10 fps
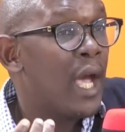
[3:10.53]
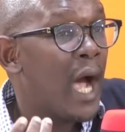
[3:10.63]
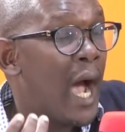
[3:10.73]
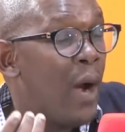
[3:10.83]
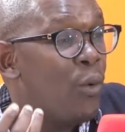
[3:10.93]

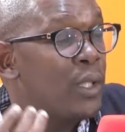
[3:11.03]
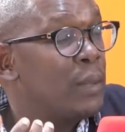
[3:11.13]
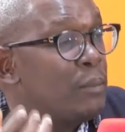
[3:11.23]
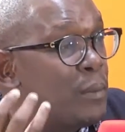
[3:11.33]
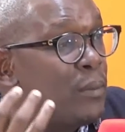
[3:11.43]
I want the
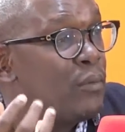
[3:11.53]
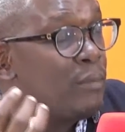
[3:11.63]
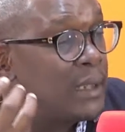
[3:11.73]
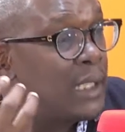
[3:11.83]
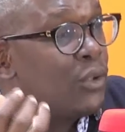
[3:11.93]
people of
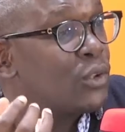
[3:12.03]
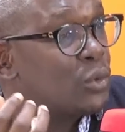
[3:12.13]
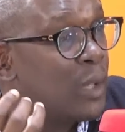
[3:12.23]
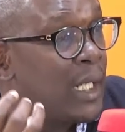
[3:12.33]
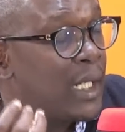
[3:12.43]
Machakos
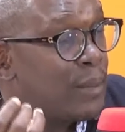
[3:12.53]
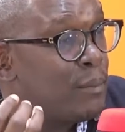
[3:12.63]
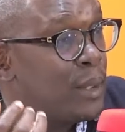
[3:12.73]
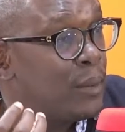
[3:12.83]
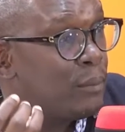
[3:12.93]
to elect
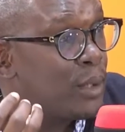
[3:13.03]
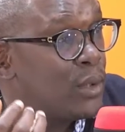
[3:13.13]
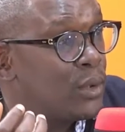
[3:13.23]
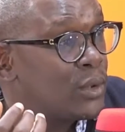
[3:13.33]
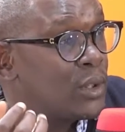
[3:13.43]
me
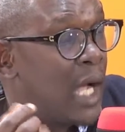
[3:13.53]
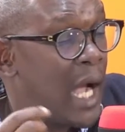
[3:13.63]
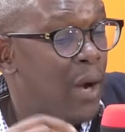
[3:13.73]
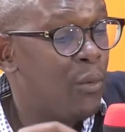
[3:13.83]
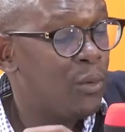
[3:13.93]
because
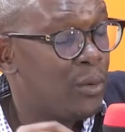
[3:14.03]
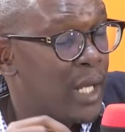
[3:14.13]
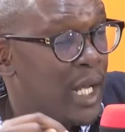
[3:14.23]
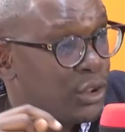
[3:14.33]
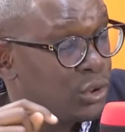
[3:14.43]
I will
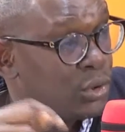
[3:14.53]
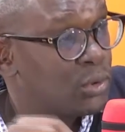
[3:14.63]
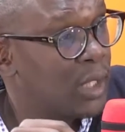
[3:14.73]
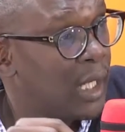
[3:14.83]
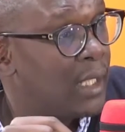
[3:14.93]

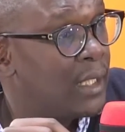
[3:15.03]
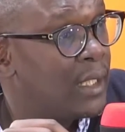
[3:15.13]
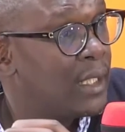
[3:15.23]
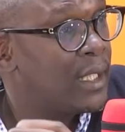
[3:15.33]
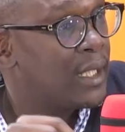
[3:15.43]
ensure
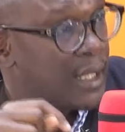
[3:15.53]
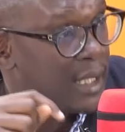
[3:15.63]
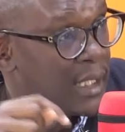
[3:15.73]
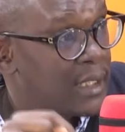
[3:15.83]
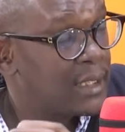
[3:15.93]

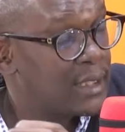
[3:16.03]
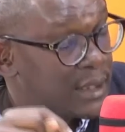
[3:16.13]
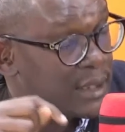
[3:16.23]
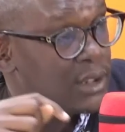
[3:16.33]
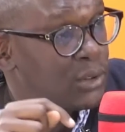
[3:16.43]
that
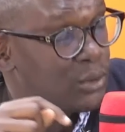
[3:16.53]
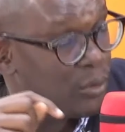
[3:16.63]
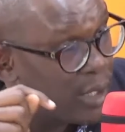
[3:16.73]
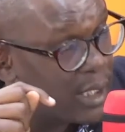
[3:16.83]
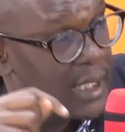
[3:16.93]
this issue
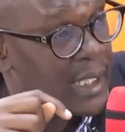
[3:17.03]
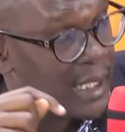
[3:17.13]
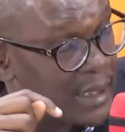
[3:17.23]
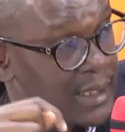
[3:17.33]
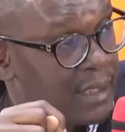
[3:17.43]
of cleaning
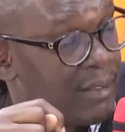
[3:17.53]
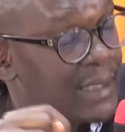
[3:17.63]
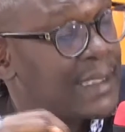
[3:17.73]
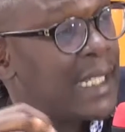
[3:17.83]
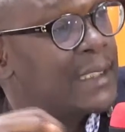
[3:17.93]
Athi-River
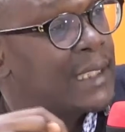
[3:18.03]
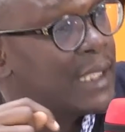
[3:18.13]
starts in